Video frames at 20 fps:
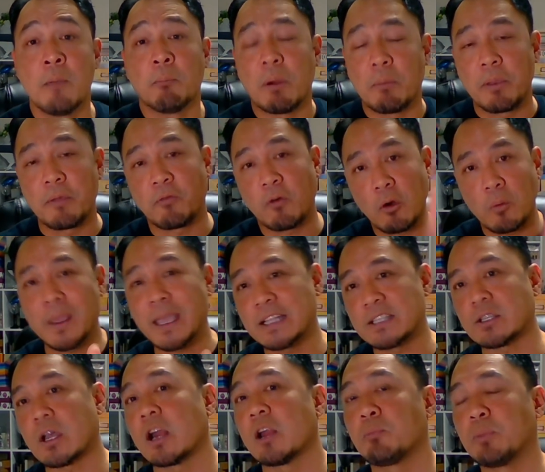But before we get
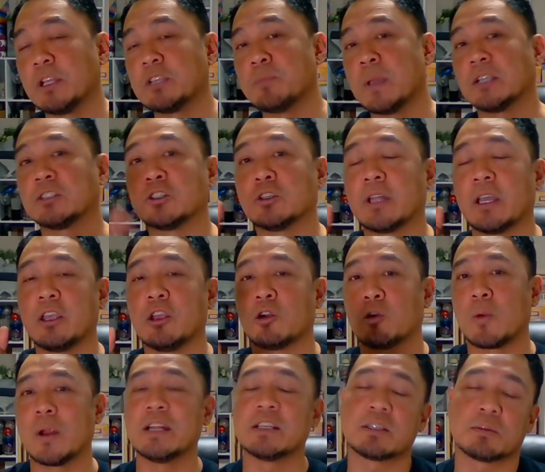started, please make sure that
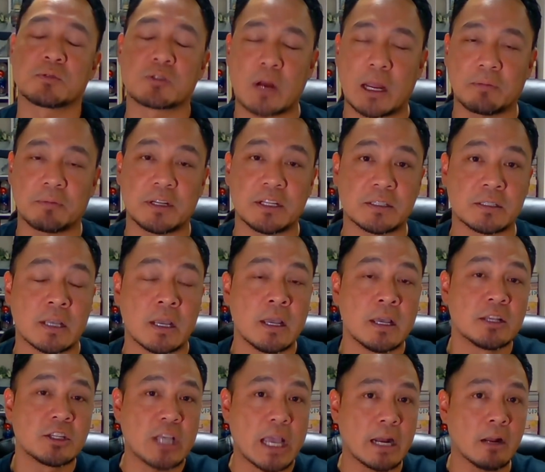you're already subscribed to this
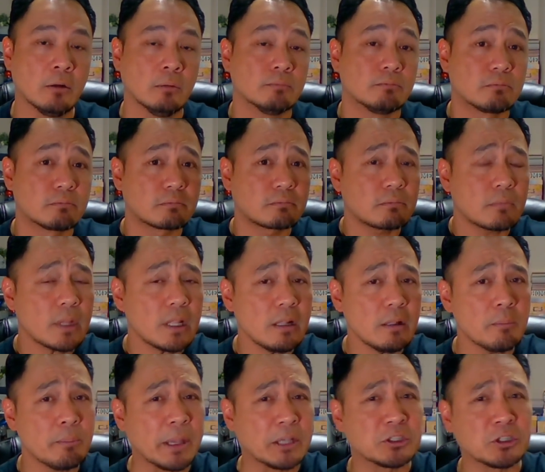channel.
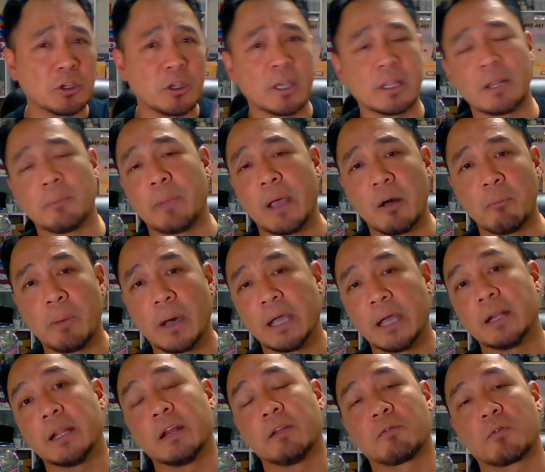Make sure you hit the bell
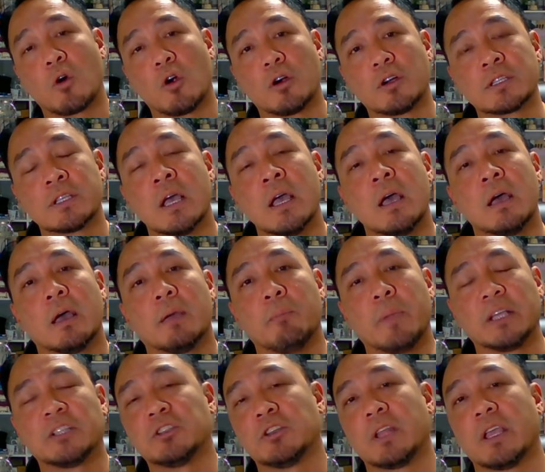button, and of course,
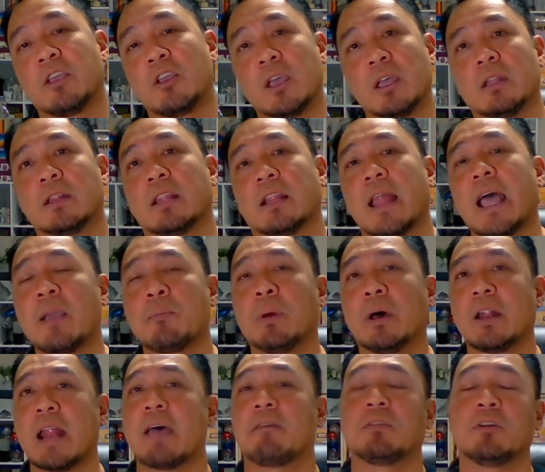make sure that you hit the like
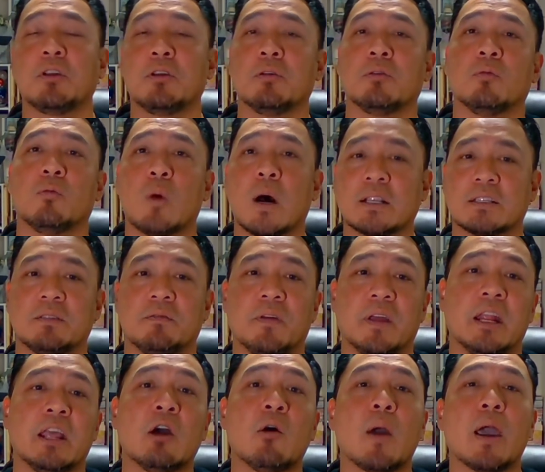button after you watch the
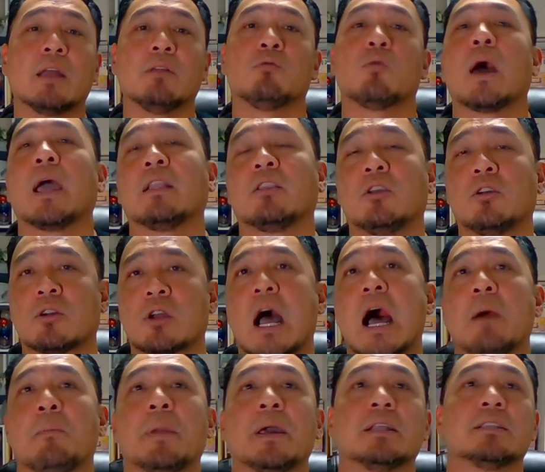video, and write your
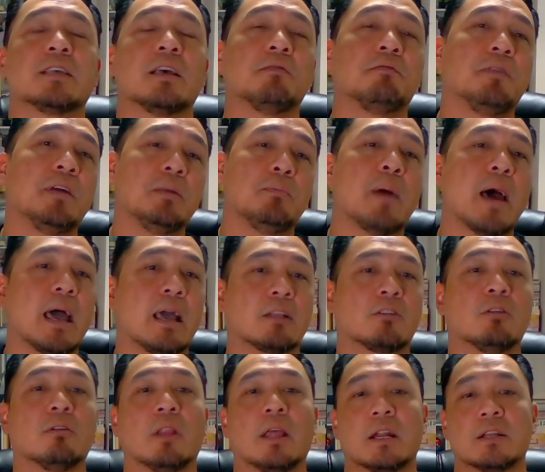comments and
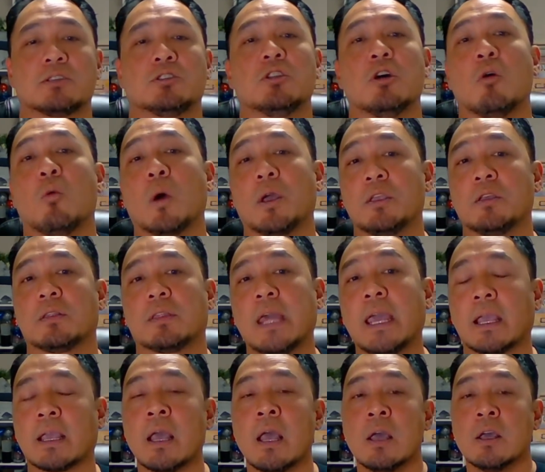feedback to let us know what you
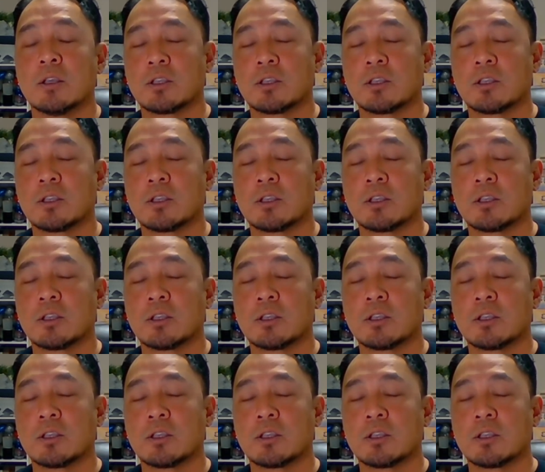think.